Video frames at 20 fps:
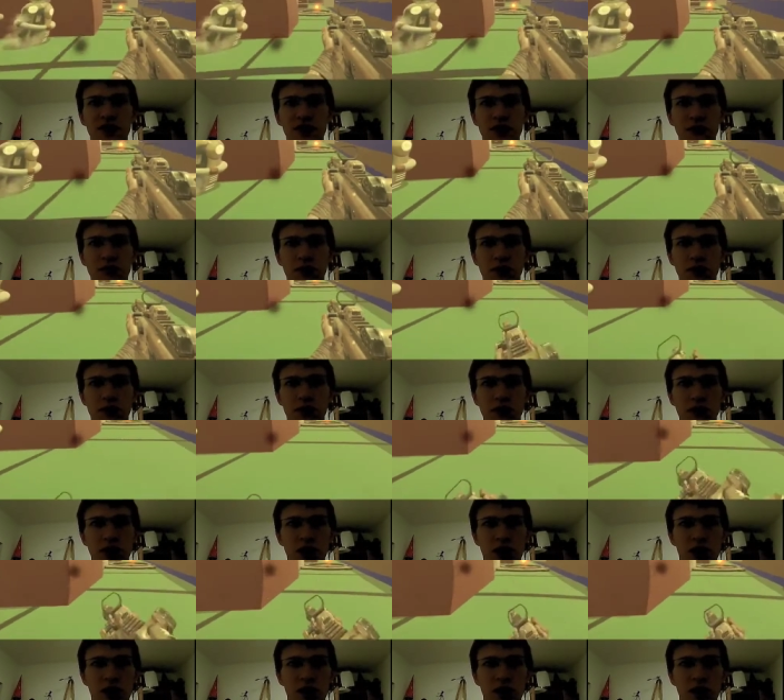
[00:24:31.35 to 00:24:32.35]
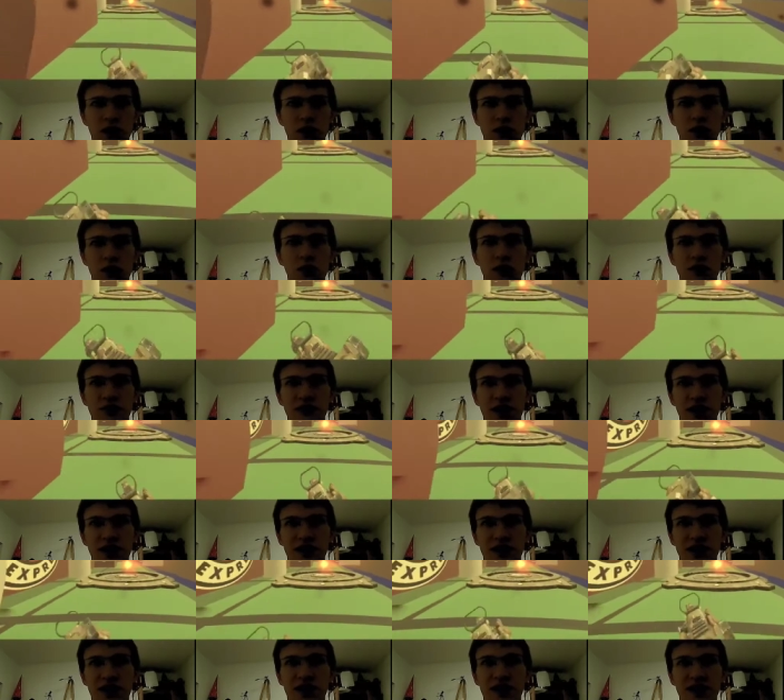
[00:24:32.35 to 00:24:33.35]
Faster, come on. Come on,
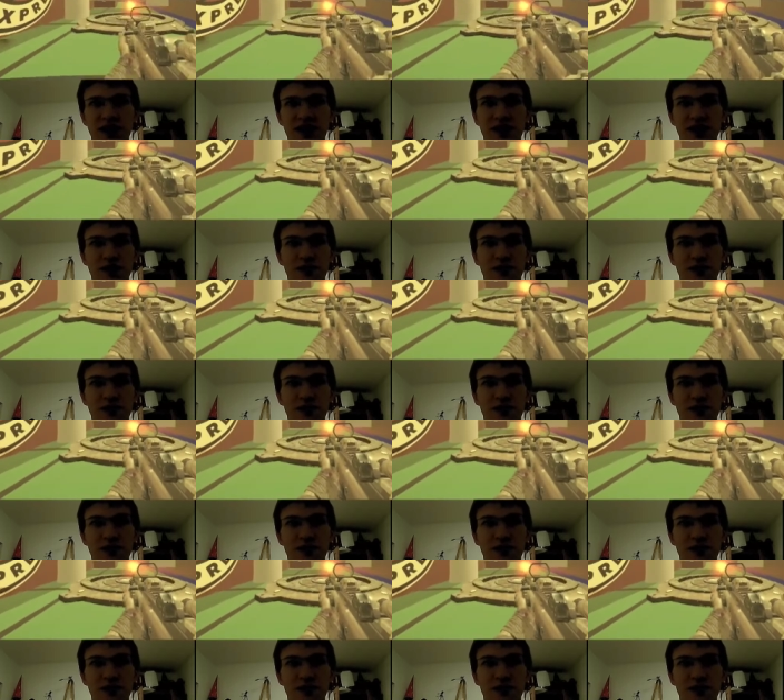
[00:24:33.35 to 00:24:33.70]
faster.